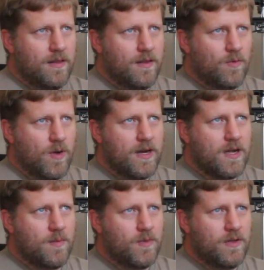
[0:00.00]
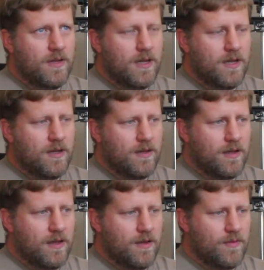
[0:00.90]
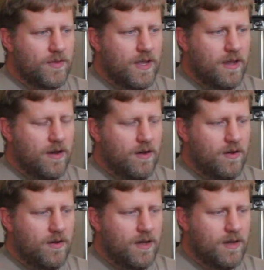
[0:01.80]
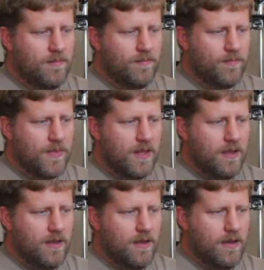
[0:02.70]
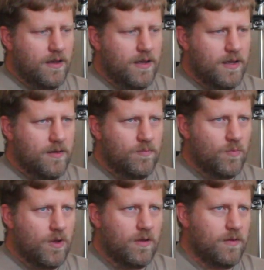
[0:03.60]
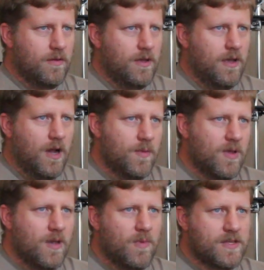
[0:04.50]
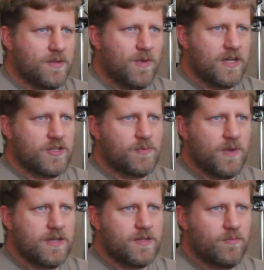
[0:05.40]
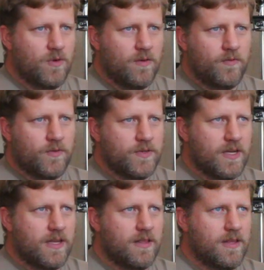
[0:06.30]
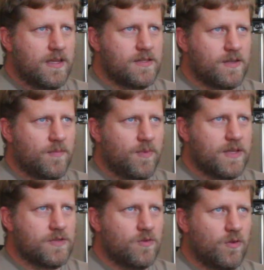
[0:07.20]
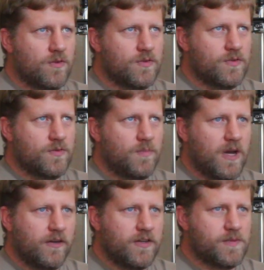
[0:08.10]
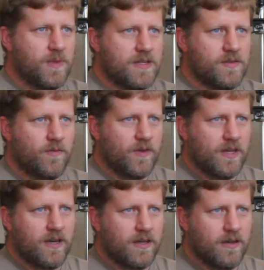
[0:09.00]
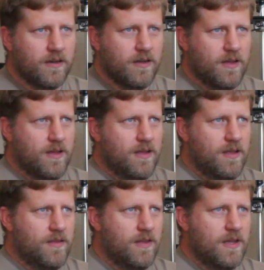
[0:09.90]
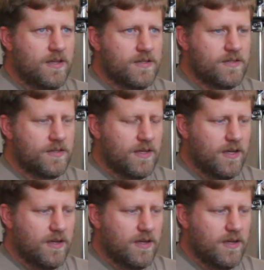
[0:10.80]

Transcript: There are quite a couple. There are IBM has a maker space in Braamfontein. There's a place called Binary Space in Vereniging. There's